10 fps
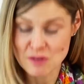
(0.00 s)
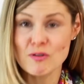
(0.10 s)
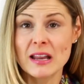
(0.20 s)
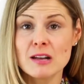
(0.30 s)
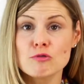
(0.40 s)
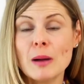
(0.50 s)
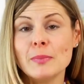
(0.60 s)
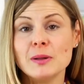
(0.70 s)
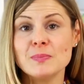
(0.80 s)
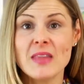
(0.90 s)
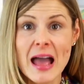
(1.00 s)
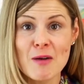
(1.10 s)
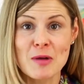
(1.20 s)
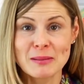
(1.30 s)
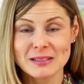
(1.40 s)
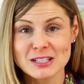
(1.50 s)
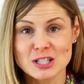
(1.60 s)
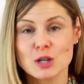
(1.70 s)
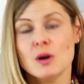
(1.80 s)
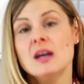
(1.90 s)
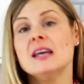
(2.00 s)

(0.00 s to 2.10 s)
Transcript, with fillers: they're ready to rumble. Now what I'm gonna do